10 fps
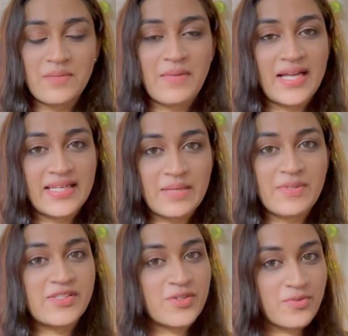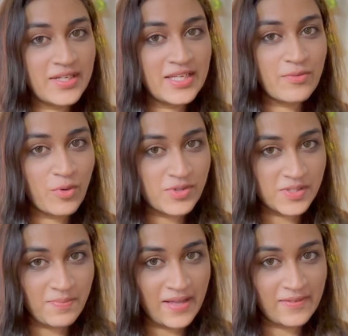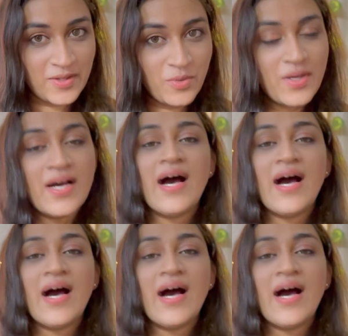My name is Rini Rose Matthew.